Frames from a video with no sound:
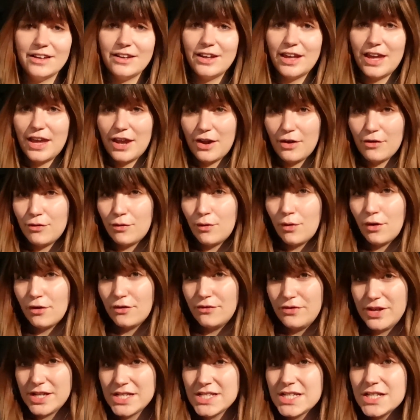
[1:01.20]
and care for
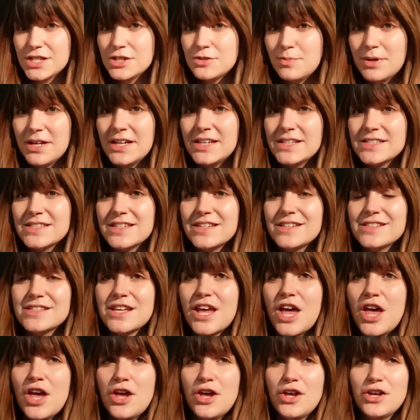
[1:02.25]
vintage pieces.
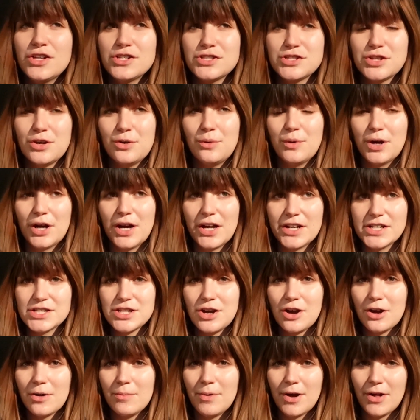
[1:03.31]
So we're going to
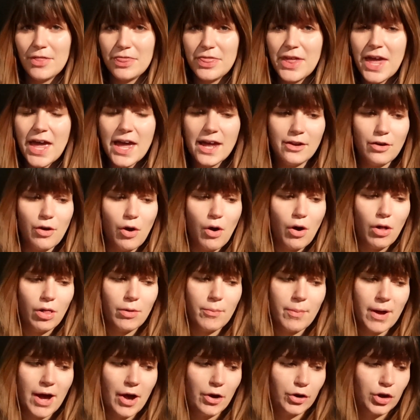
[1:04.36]
talk about that, all
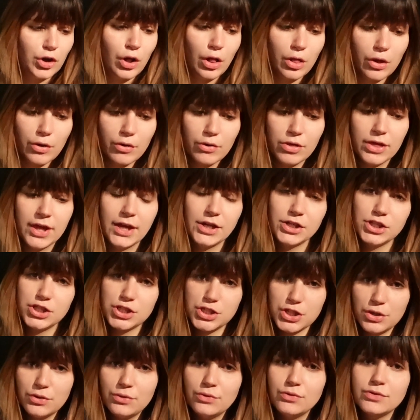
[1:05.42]
about clothing,
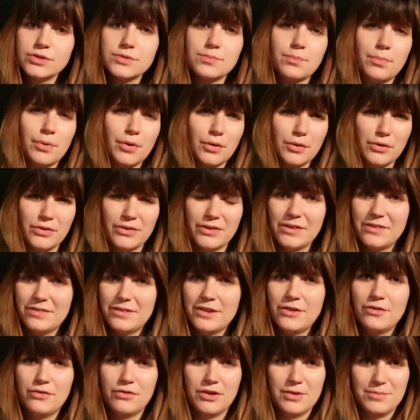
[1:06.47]
shoes, purses,
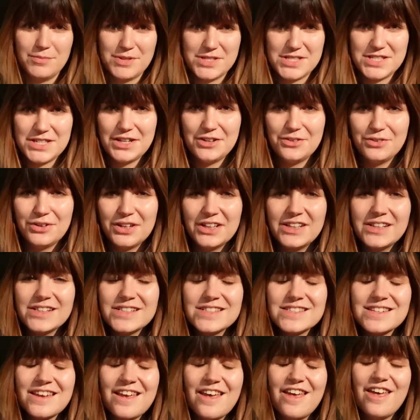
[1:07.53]
different
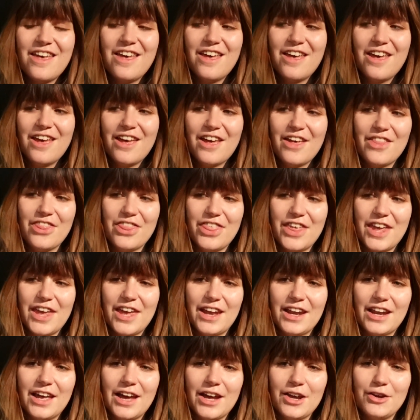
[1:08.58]
materials. And
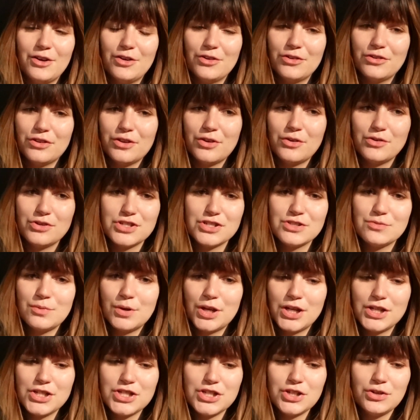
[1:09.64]
then I also just
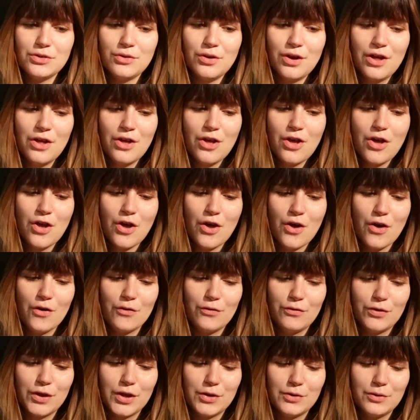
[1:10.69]
want to do a
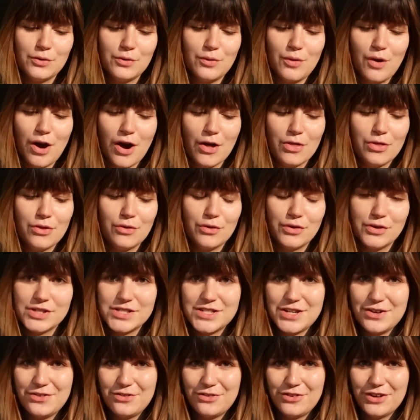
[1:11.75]
few other
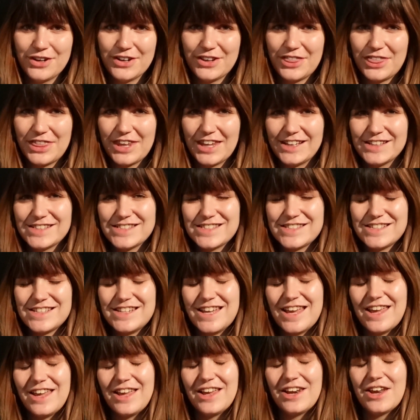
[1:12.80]
different things
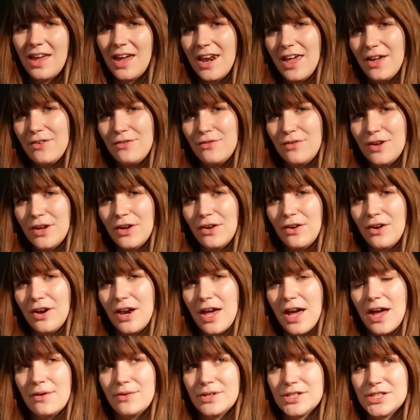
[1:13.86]
today, and I figured
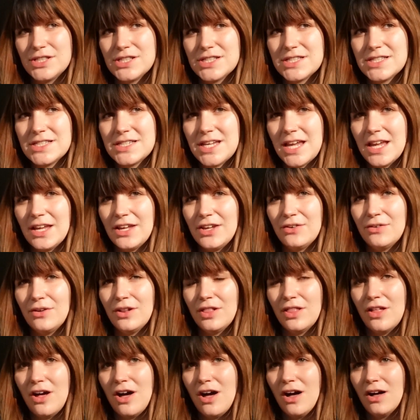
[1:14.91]
I would just take you
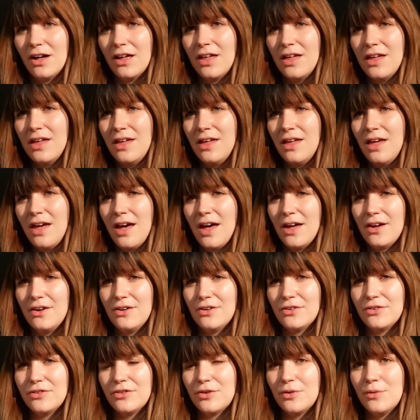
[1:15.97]
along. I
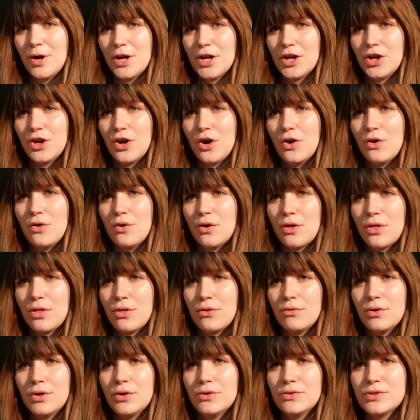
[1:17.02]
also want to go
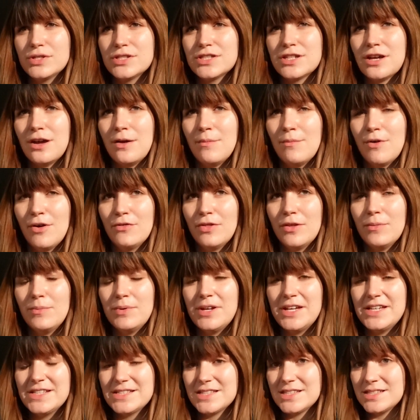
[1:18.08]
through some of the
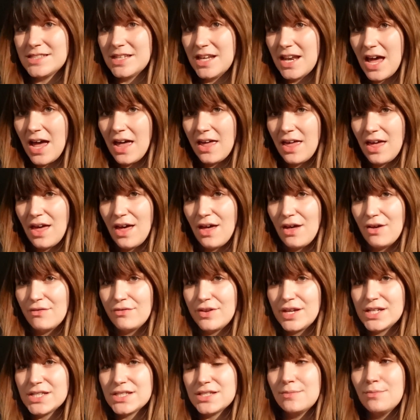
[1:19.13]
pieces that I have,
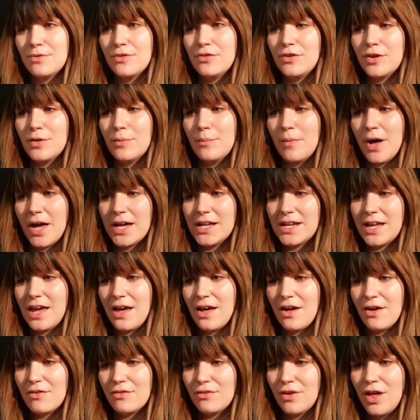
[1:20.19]
as some of you might
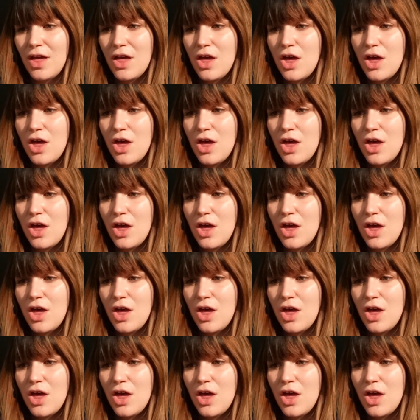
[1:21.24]
have